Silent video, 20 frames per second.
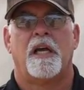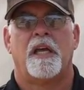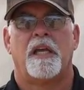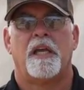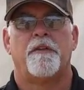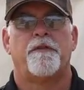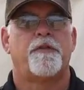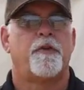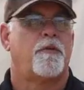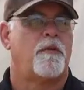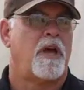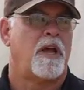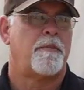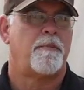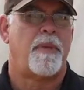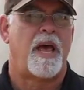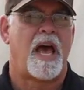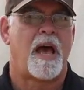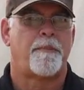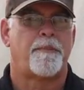infrared
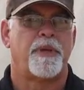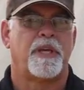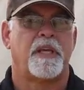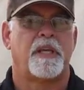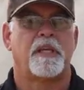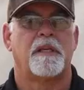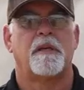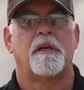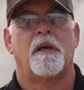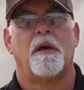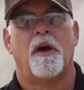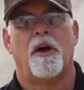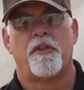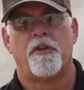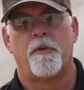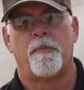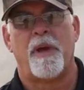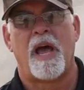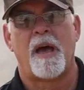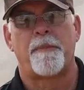mapping,
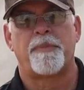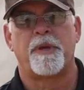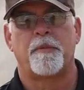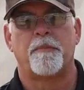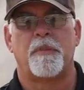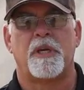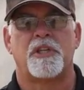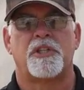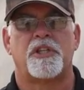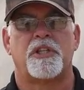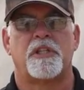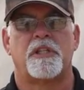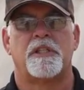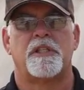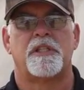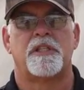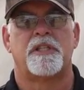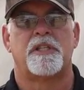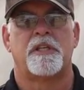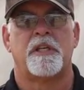other mapping
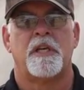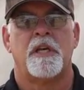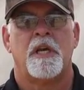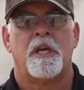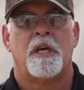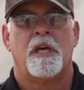missions,